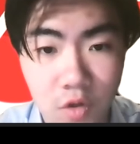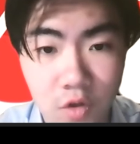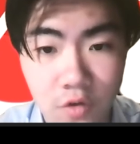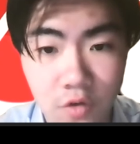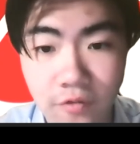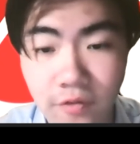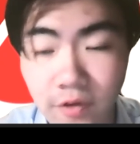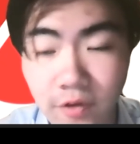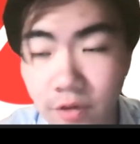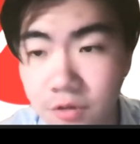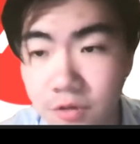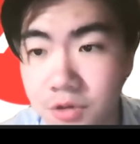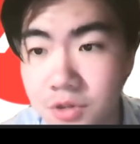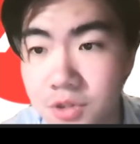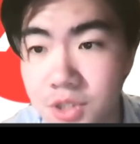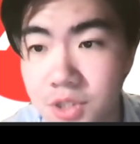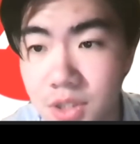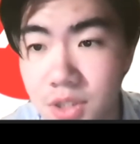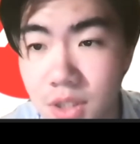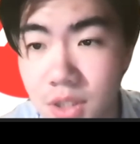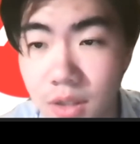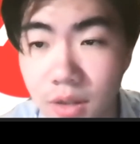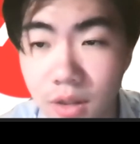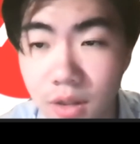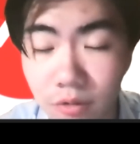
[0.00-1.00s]
further
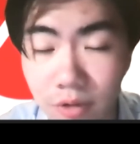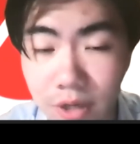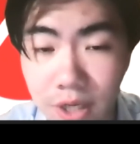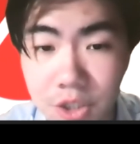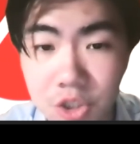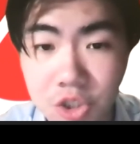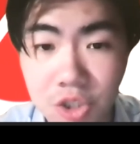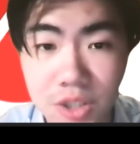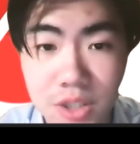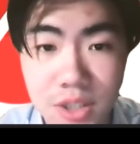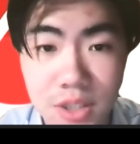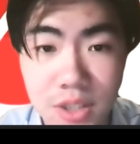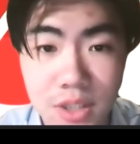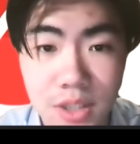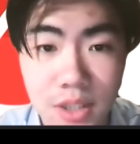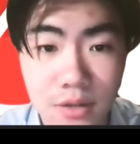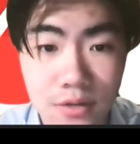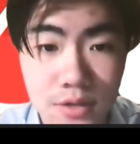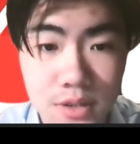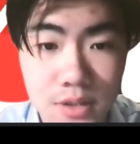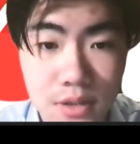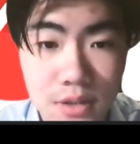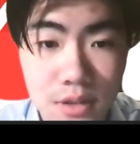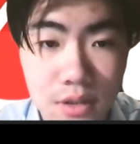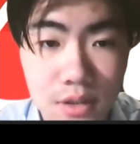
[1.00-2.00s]
location
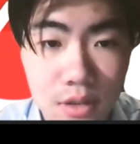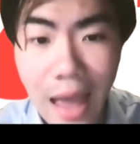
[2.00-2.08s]
details.